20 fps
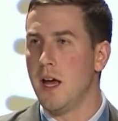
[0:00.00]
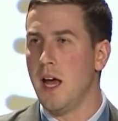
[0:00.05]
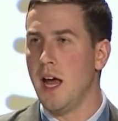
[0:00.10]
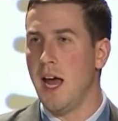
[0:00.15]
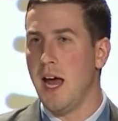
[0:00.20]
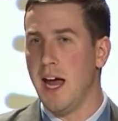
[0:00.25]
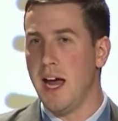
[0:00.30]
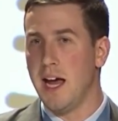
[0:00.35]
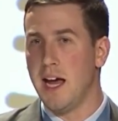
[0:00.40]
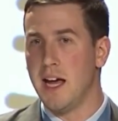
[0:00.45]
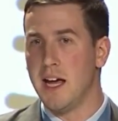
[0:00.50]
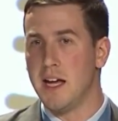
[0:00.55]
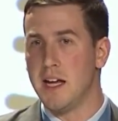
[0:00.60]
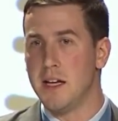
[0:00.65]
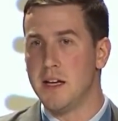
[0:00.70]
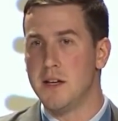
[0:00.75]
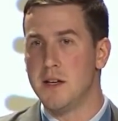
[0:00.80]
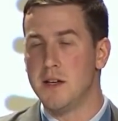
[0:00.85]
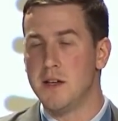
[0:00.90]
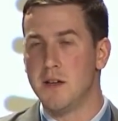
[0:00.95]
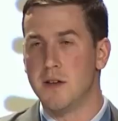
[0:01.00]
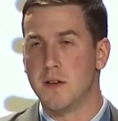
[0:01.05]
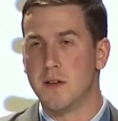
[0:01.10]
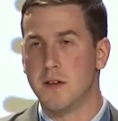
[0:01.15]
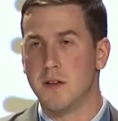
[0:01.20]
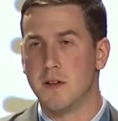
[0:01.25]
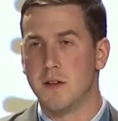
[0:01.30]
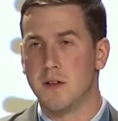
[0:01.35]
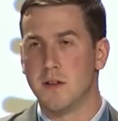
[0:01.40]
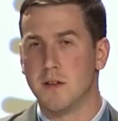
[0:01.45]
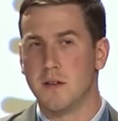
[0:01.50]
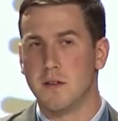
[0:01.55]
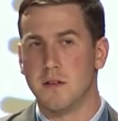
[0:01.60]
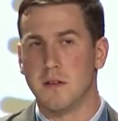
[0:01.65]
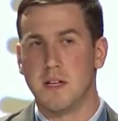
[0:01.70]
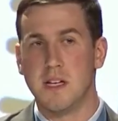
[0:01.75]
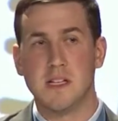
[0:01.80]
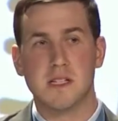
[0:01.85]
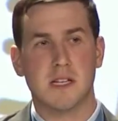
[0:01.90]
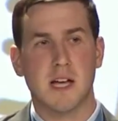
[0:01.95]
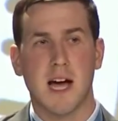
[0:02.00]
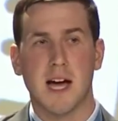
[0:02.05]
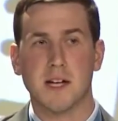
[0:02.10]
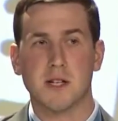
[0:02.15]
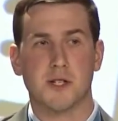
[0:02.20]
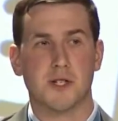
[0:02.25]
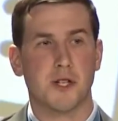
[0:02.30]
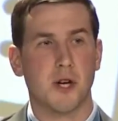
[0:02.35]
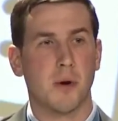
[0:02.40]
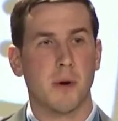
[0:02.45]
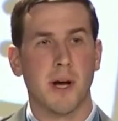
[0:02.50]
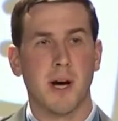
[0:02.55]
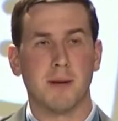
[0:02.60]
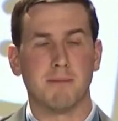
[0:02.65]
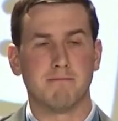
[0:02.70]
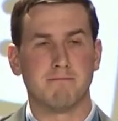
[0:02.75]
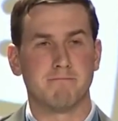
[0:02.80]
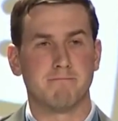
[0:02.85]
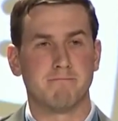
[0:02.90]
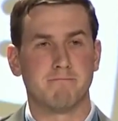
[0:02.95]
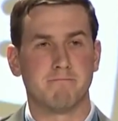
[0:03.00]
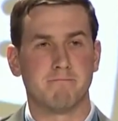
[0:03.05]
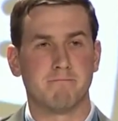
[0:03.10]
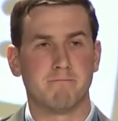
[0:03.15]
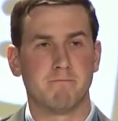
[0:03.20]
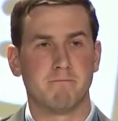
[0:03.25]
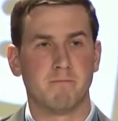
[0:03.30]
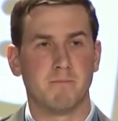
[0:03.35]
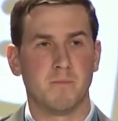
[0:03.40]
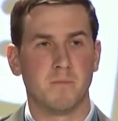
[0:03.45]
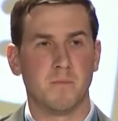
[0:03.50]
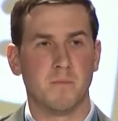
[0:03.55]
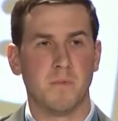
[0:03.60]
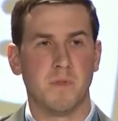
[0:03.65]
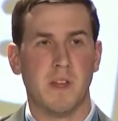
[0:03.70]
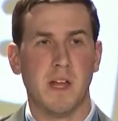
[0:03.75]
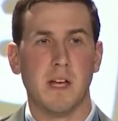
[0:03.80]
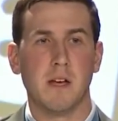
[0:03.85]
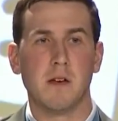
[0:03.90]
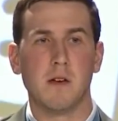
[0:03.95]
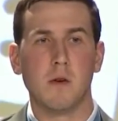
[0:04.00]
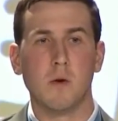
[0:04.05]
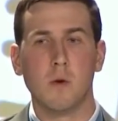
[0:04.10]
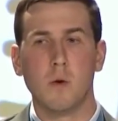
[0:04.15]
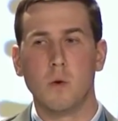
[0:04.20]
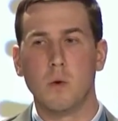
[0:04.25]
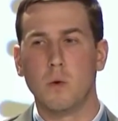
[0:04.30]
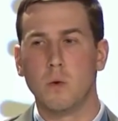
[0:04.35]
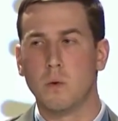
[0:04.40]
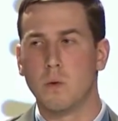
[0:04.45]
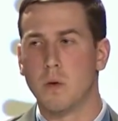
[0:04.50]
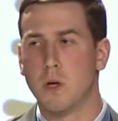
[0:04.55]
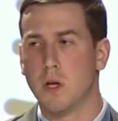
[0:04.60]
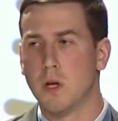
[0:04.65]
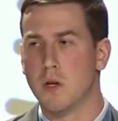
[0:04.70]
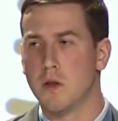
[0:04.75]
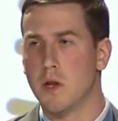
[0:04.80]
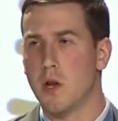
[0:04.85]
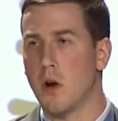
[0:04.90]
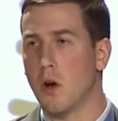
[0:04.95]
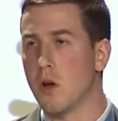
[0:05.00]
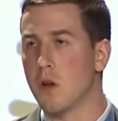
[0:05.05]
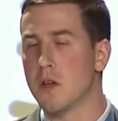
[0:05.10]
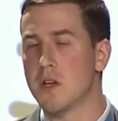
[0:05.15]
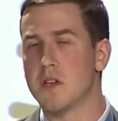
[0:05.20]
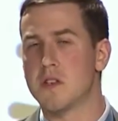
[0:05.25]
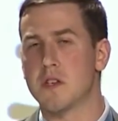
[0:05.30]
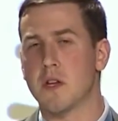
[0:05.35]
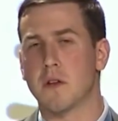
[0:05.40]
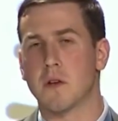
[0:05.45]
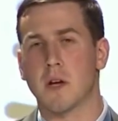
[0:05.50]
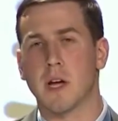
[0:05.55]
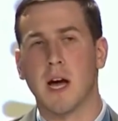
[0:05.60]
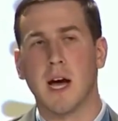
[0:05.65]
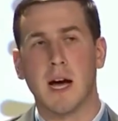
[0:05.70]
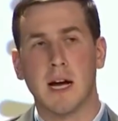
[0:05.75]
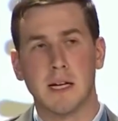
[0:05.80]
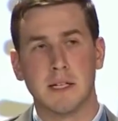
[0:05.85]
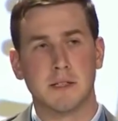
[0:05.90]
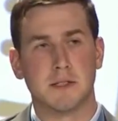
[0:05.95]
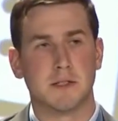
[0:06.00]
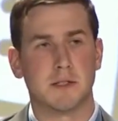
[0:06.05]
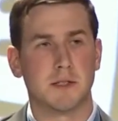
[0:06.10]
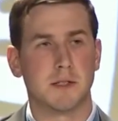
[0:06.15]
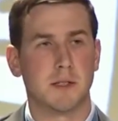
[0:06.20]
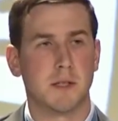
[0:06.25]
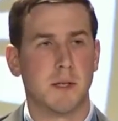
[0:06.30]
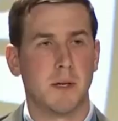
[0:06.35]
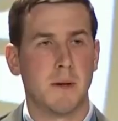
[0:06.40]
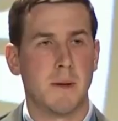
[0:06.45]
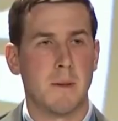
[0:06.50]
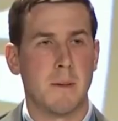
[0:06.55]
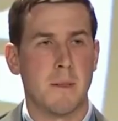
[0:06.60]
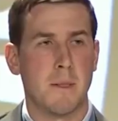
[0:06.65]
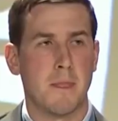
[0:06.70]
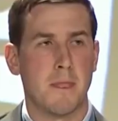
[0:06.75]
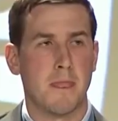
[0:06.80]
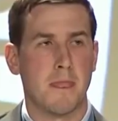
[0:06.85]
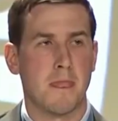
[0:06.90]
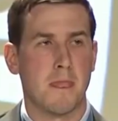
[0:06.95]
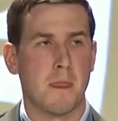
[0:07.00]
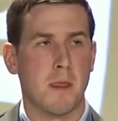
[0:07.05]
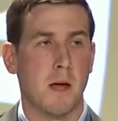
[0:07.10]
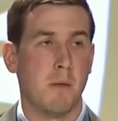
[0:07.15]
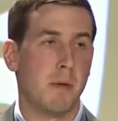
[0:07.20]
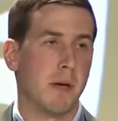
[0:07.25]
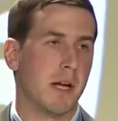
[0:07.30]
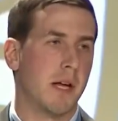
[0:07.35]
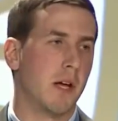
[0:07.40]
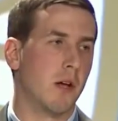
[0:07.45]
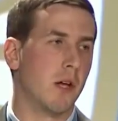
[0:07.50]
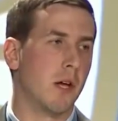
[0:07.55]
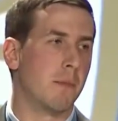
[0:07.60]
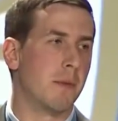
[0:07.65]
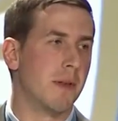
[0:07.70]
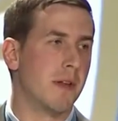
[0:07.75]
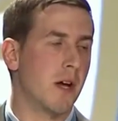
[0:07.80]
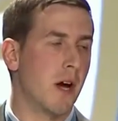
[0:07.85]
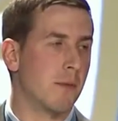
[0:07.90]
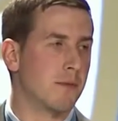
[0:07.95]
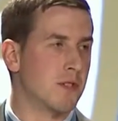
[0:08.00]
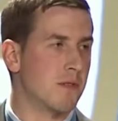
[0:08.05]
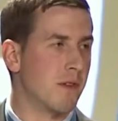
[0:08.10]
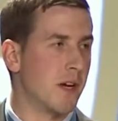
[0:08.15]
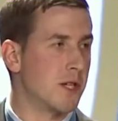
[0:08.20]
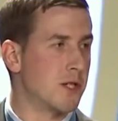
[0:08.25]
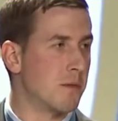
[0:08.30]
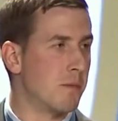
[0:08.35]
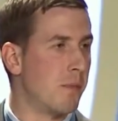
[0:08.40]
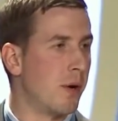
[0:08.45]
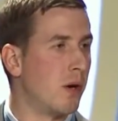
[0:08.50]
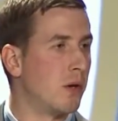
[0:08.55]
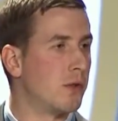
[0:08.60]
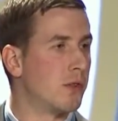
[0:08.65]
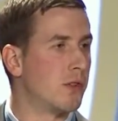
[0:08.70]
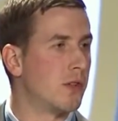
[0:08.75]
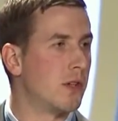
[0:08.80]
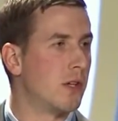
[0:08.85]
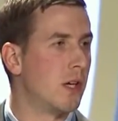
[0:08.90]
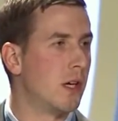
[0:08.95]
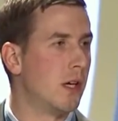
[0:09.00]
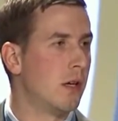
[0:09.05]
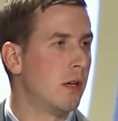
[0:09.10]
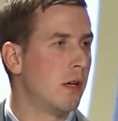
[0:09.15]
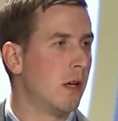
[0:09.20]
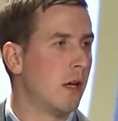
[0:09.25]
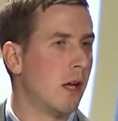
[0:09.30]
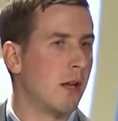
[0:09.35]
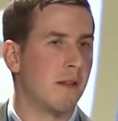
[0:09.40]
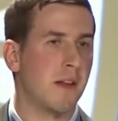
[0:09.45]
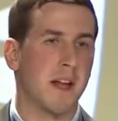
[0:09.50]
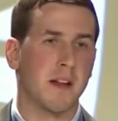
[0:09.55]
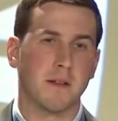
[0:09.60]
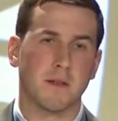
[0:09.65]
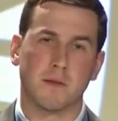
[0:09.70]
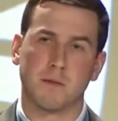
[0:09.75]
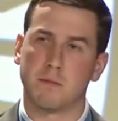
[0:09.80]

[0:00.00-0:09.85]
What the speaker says: And these guys showed up. They knew that all these other guys had been killed up at the observation post and that